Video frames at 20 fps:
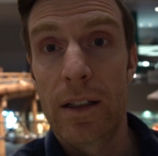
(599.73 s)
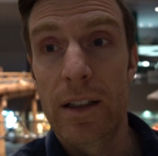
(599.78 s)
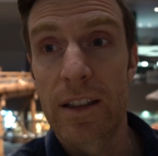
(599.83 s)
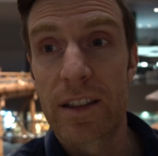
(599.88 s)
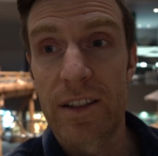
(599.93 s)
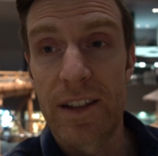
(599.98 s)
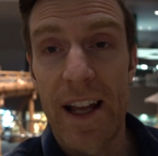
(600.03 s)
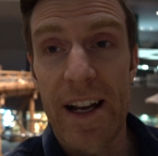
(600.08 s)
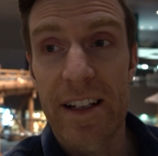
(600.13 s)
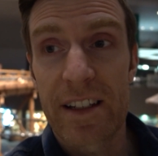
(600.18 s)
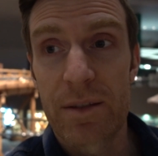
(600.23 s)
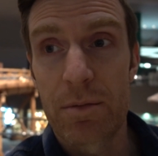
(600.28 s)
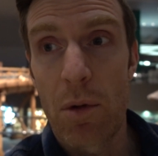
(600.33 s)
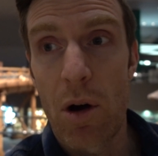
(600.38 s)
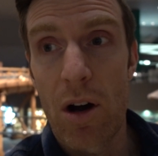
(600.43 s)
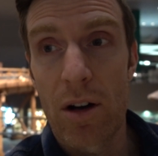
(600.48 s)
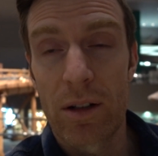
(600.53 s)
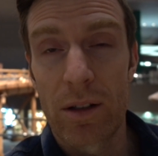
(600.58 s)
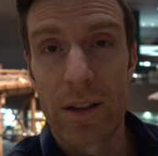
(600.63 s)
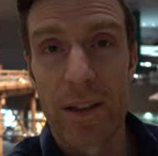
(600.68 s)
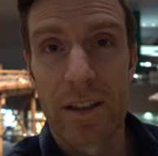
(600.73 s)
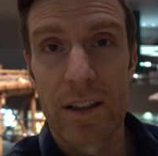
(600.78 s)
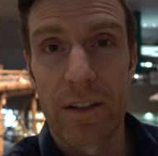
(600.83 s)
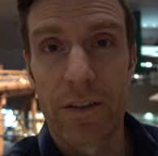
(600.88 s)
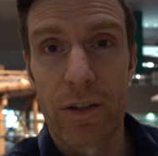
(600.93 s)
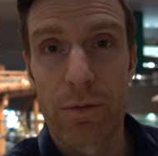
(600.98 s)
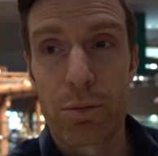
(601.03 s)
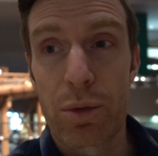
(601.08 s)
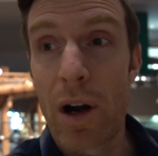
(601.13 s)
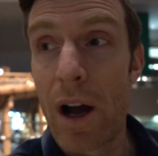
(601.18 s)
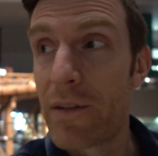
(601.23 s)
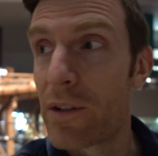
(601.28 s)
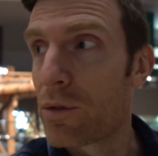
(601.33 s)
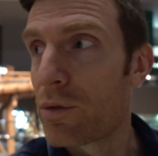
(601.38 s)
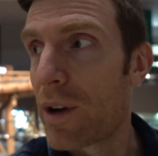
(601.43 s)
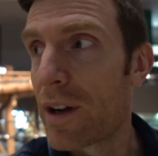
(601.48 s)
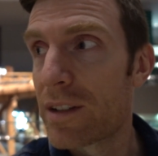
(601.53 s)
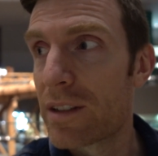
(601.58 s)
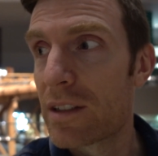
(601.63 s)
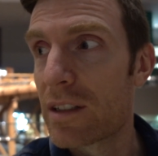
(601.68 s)
This next model is of a private
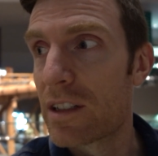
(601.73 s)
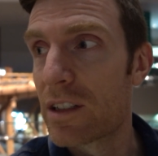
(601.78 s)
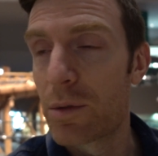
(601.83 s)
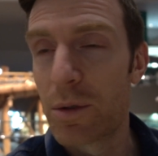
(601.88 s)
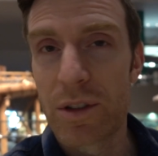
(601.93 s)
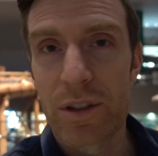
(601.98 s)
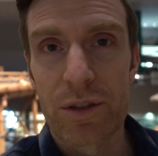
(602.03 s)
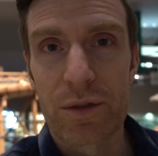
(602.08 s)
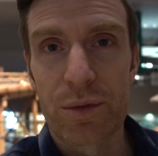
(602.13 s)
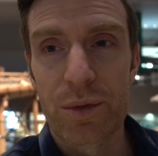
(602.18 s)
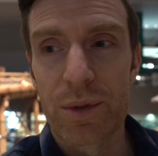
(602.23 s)
residence, which is